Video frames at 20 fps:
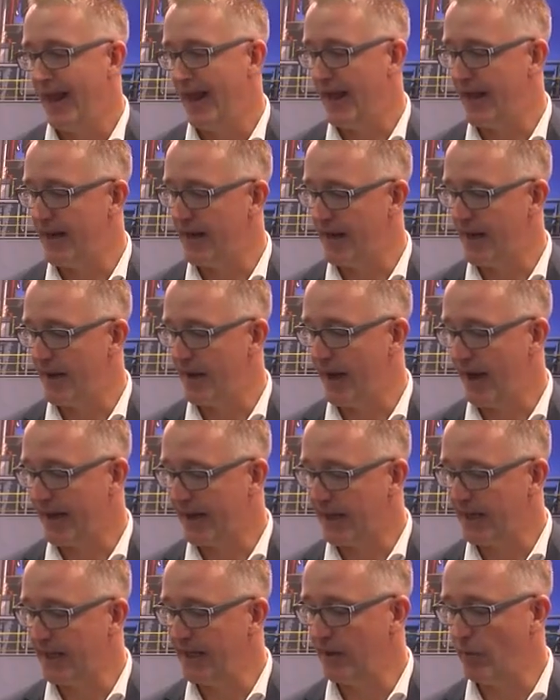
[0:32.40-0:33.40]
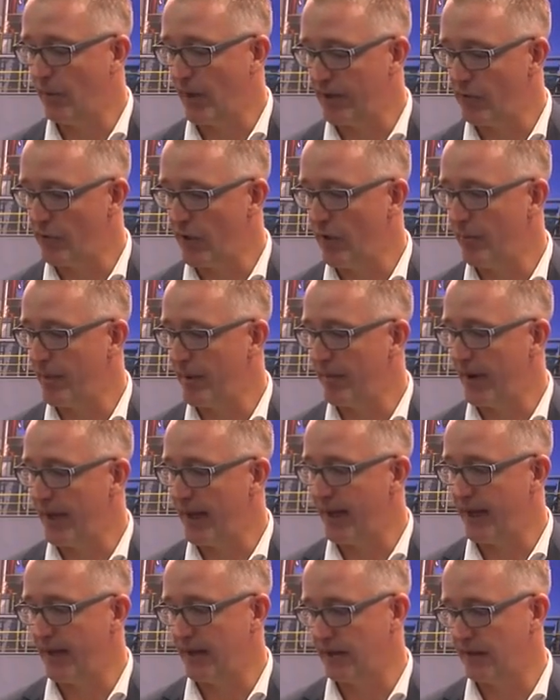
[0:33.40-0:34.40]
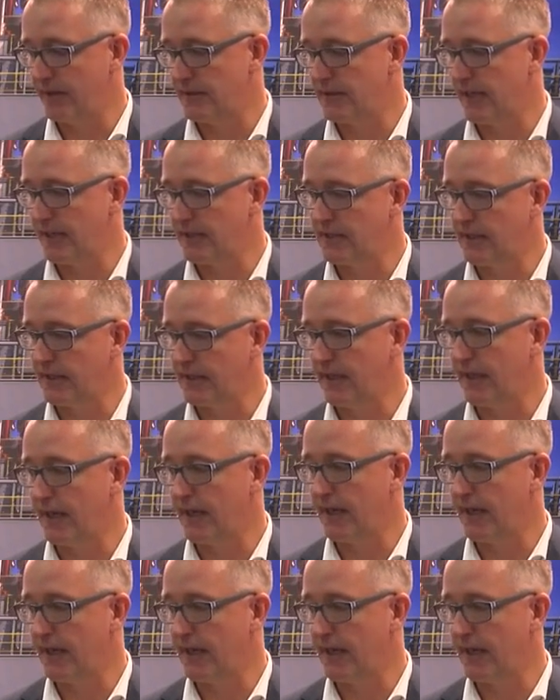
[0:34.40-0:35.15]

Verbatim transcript: and uh, I got here one rope in my hand. It's actually